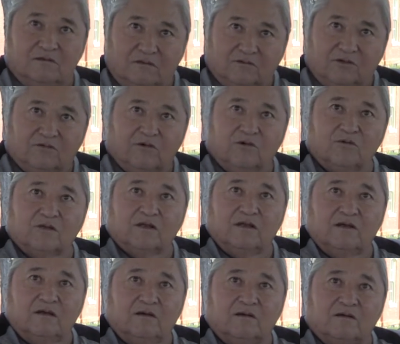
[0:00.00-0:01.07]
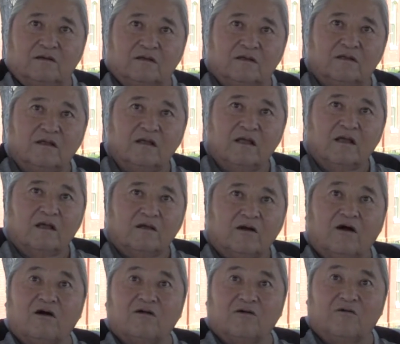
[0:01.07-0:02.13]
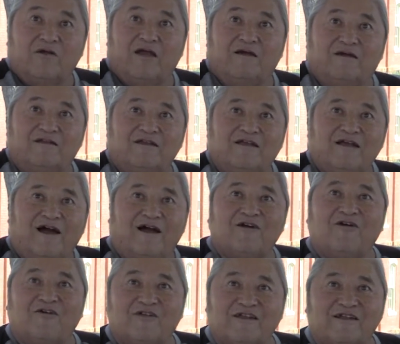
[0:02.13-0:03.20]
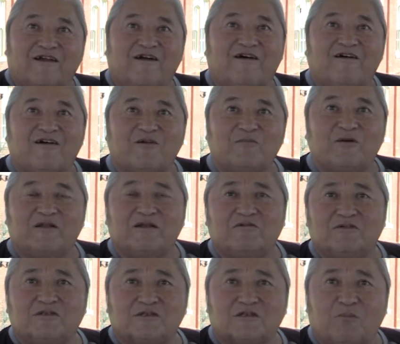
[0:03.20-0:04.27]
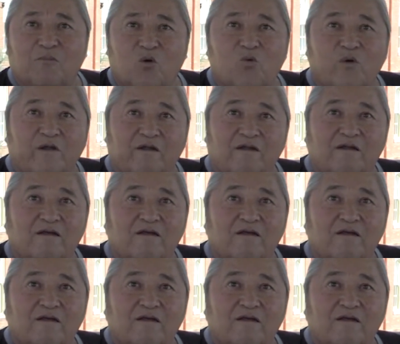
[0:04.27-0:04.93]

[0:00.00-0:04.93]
to roll the uh, car around. I call it a car, but it was just a board.